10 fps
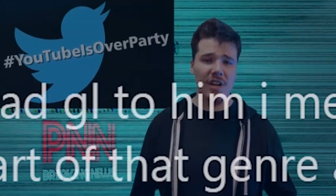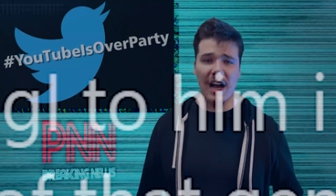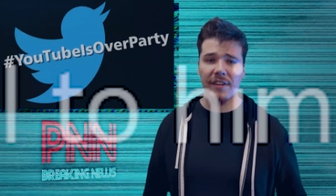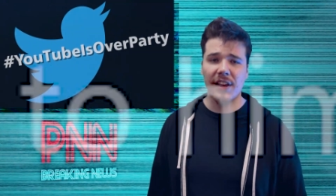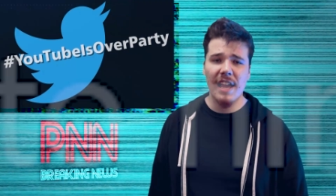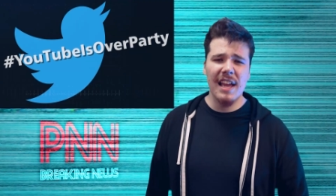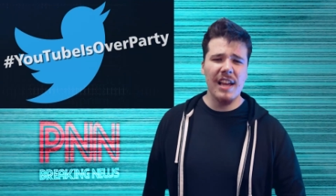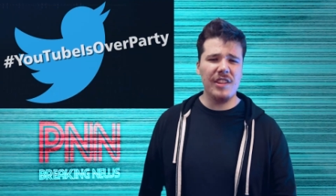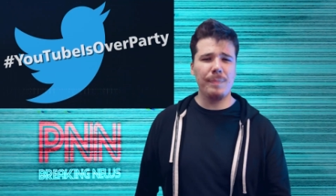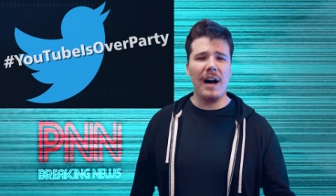shocked.
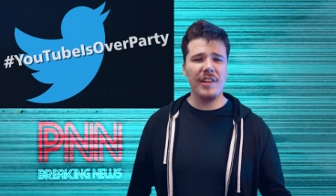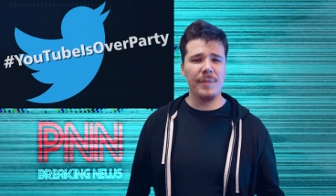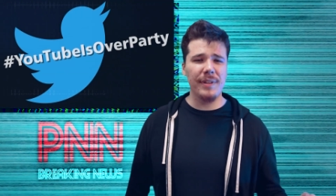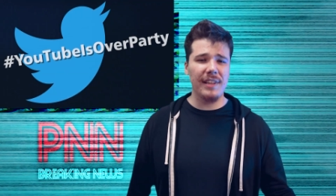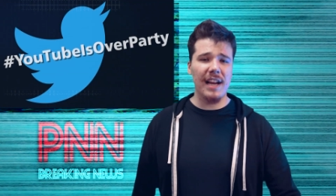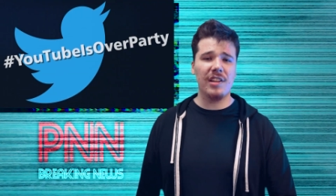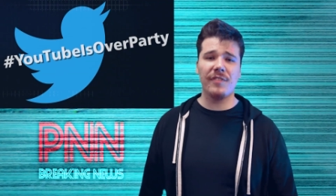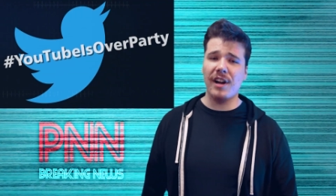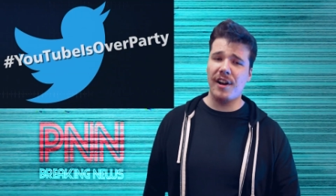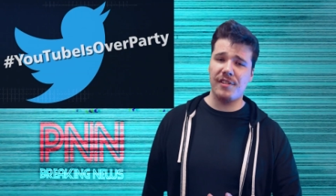It's possible the likes
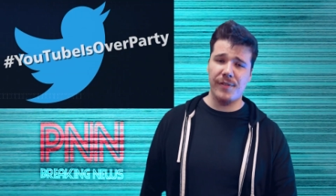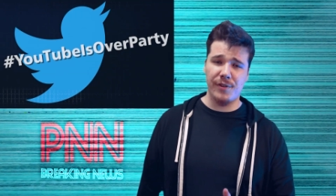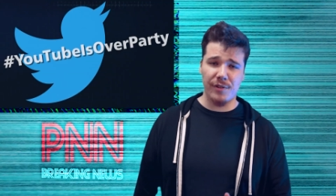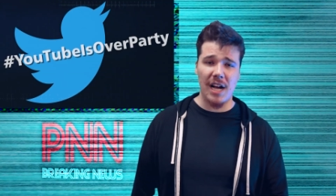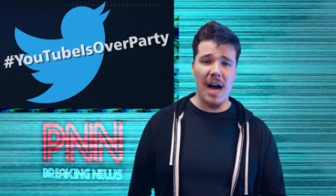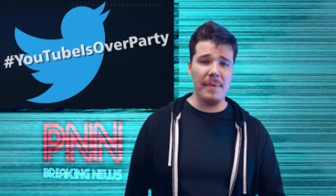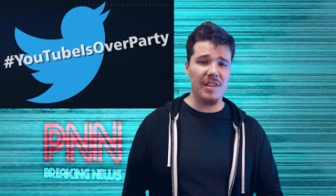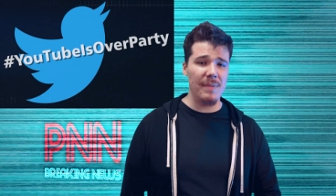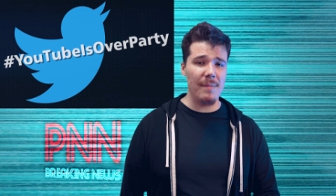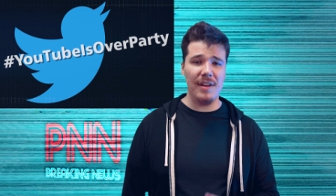of controversial
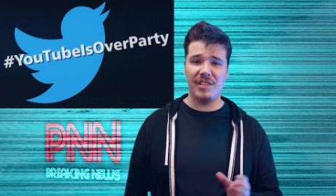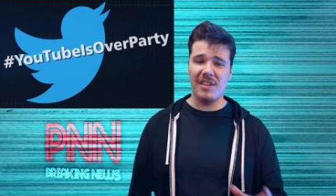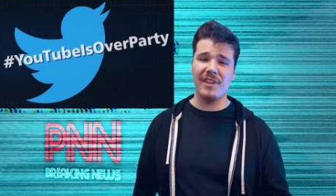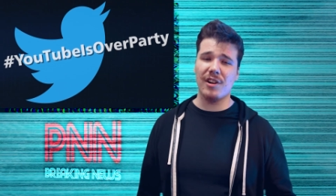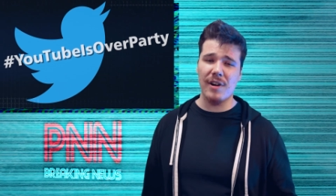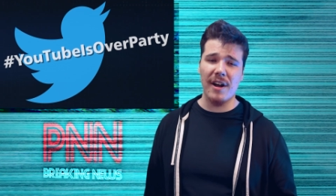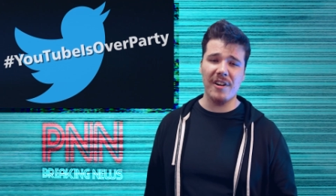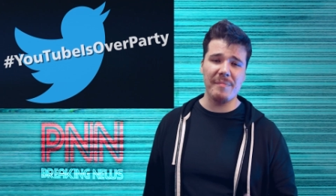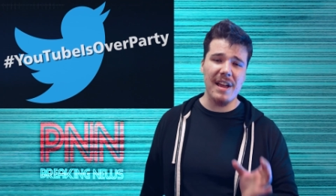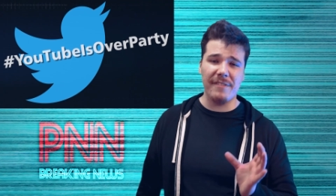comments made by Steven
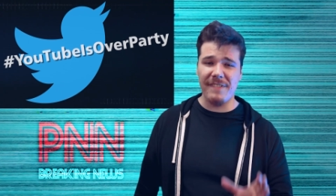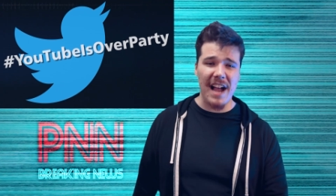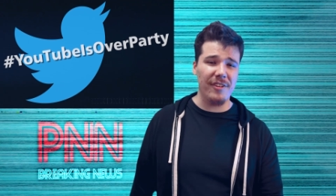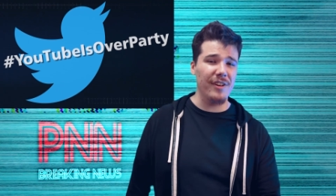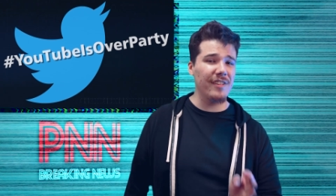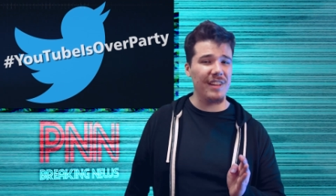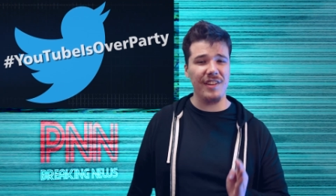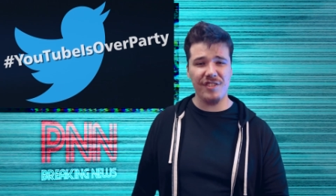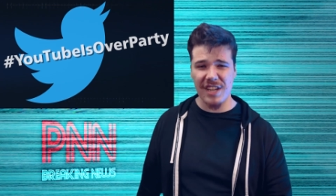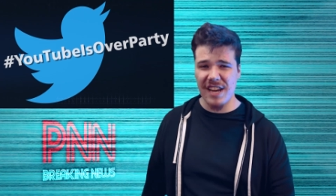Crowder may have factored into
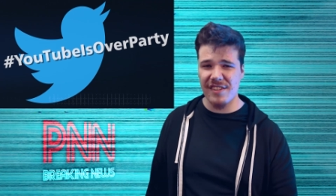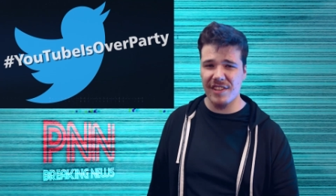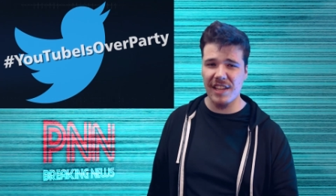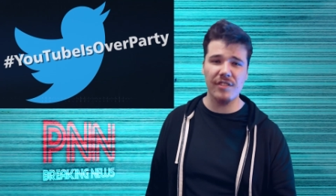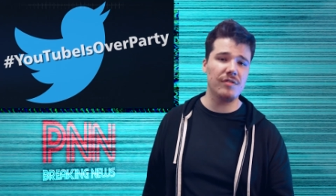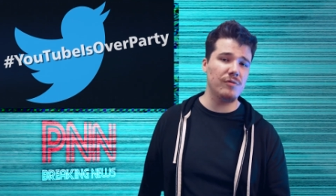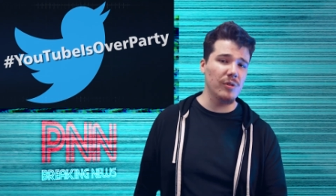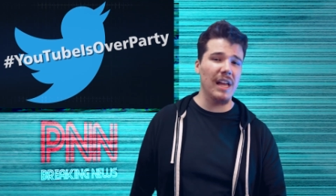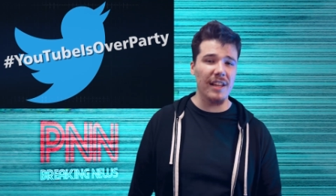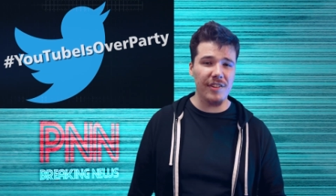these changes, as
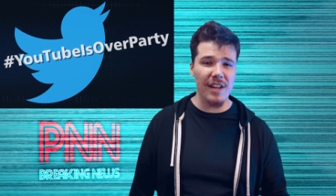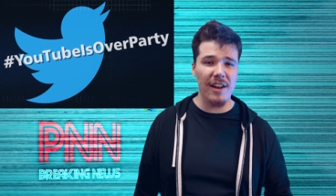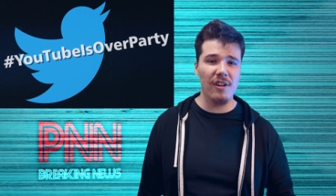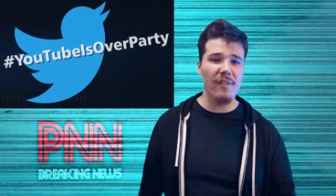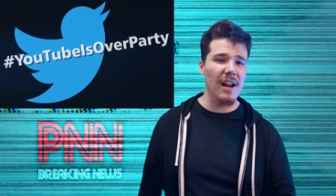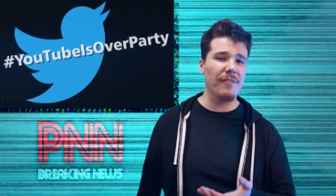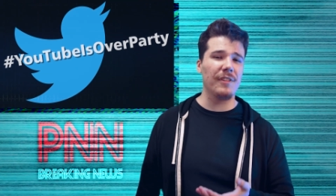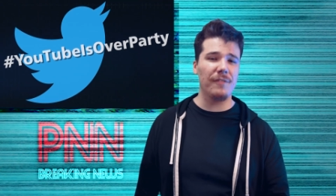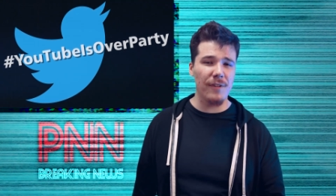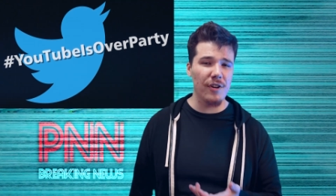Julie Alexander, a writer
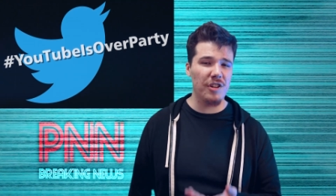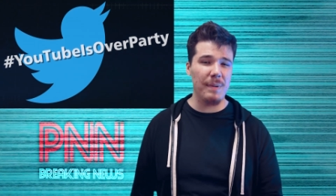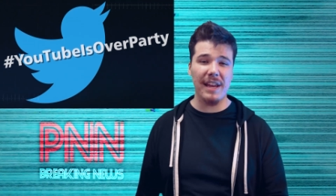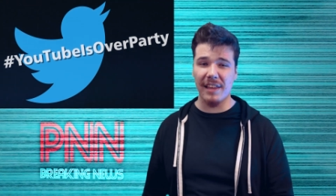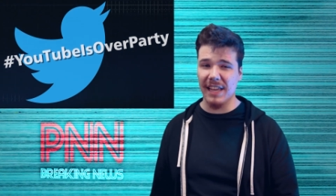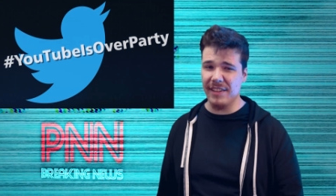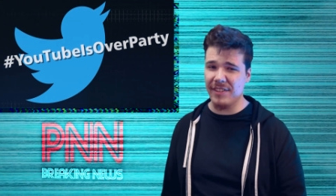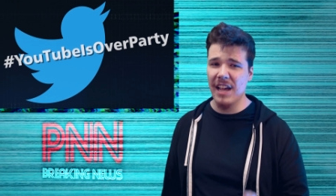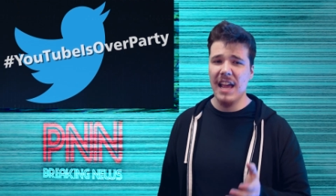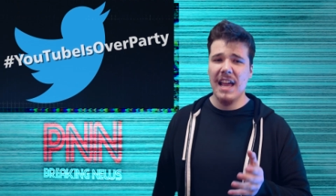for The Verge,
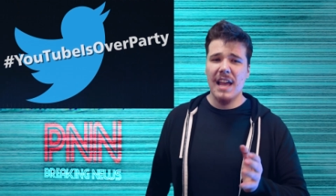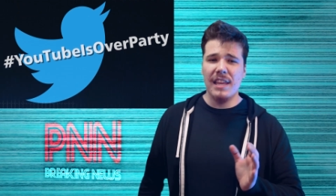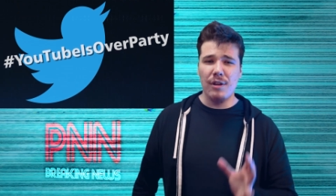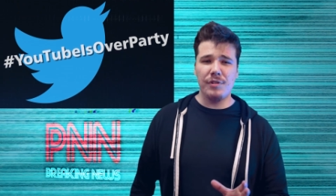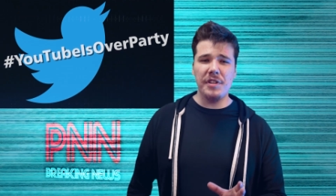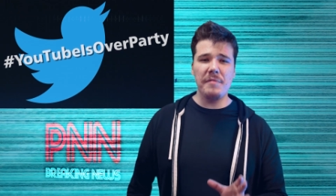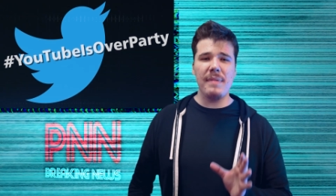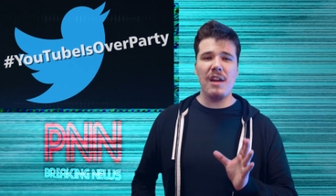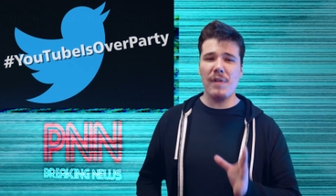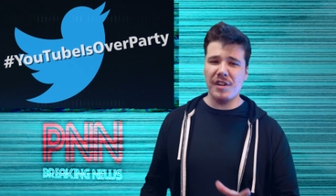speculates. YouTube
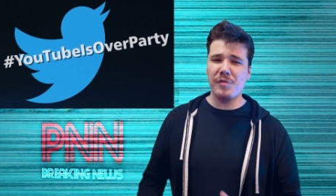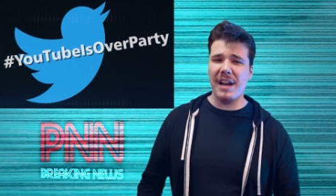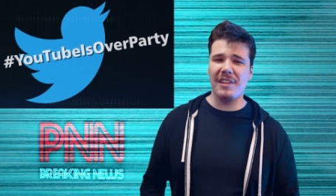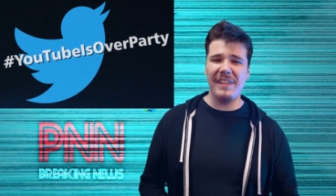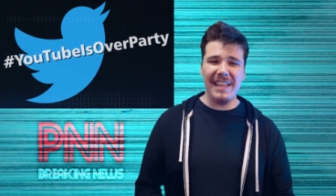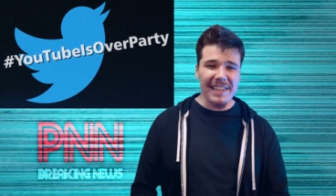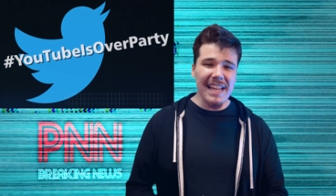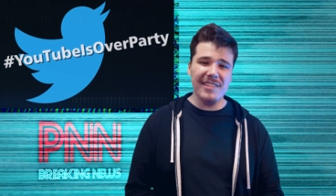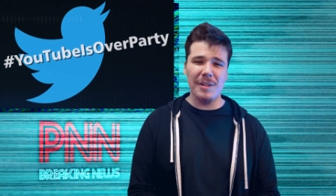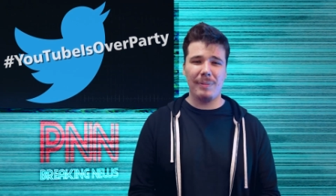may retroactively
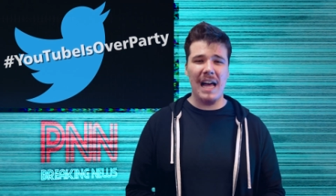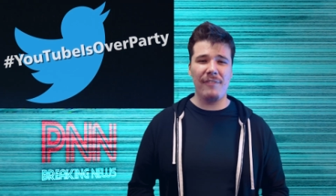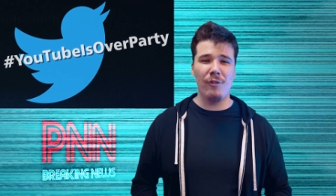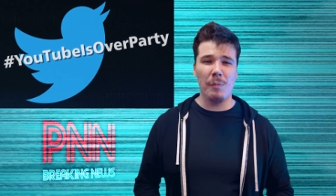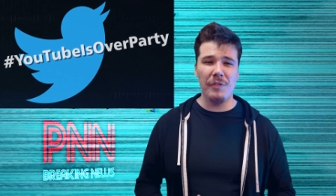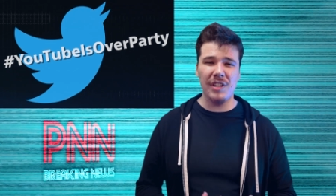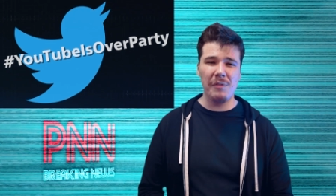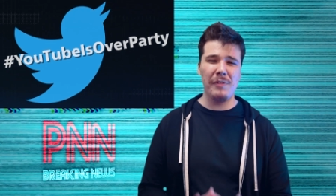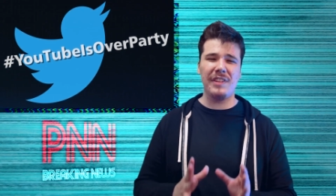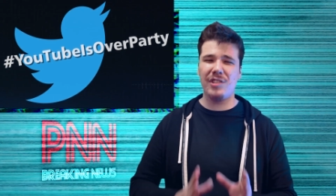cleanse the platform of
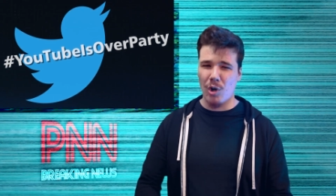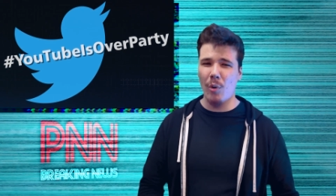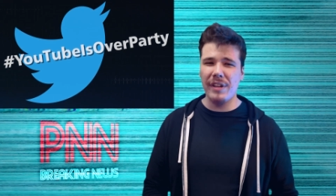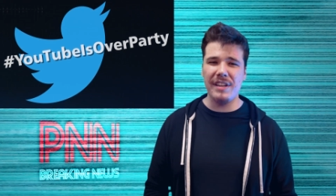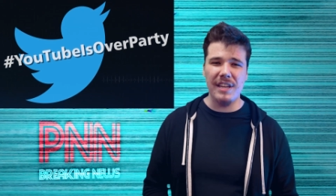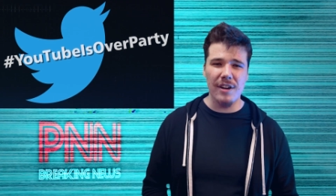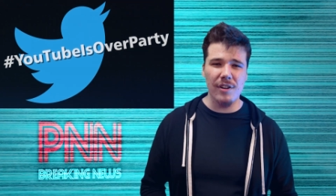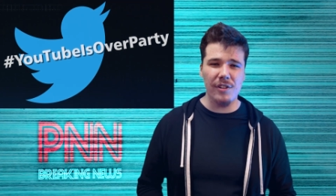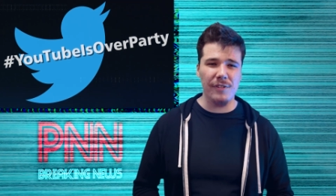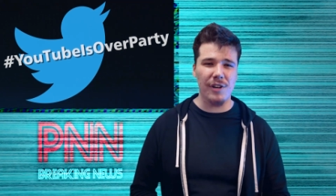some of its golden
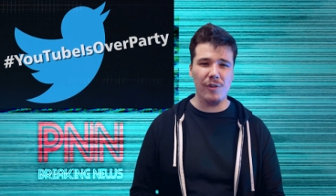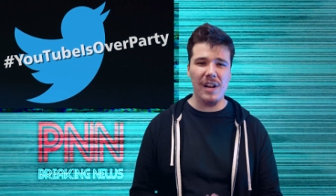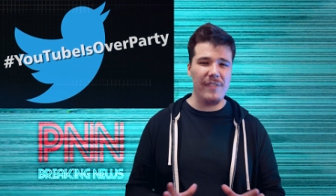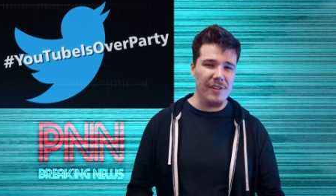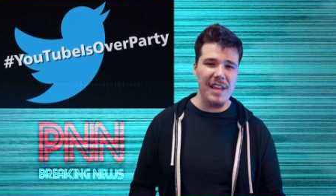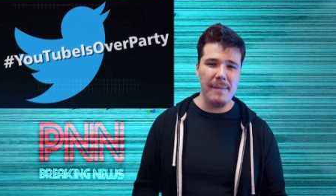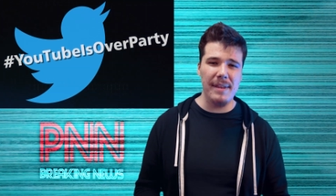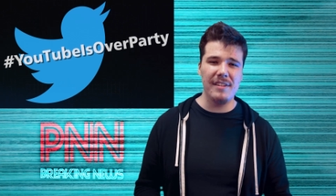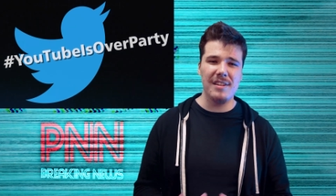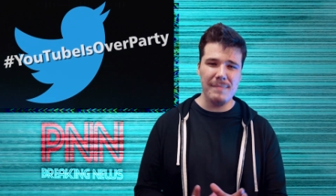years for creative
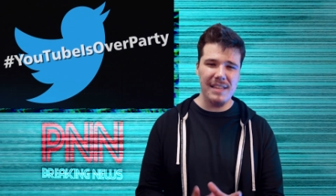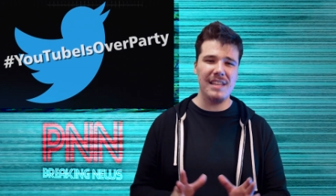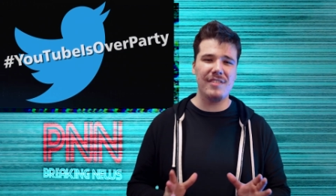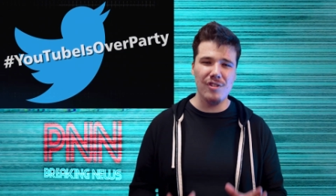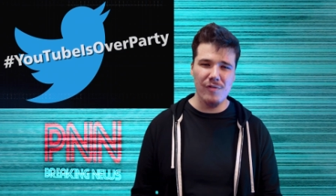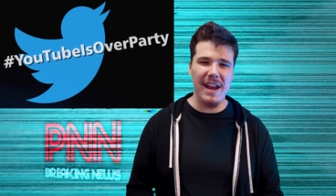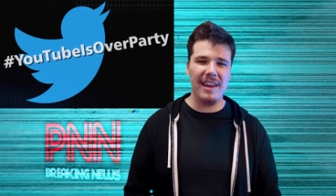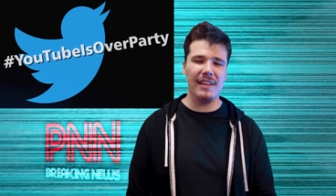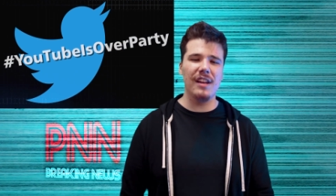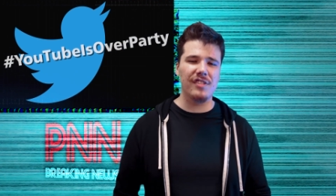entertainment to meet these new
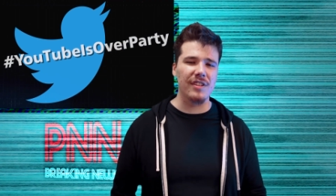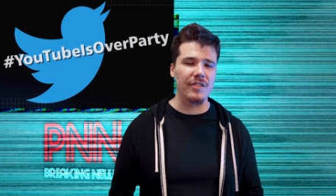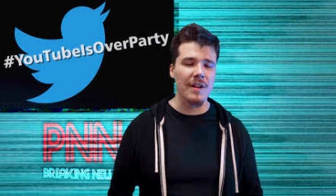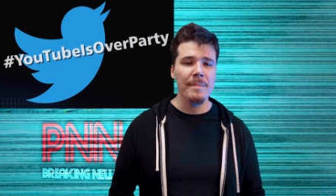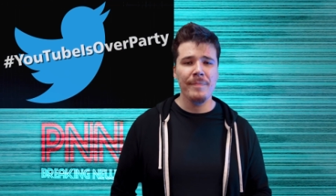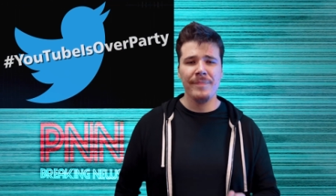regulations.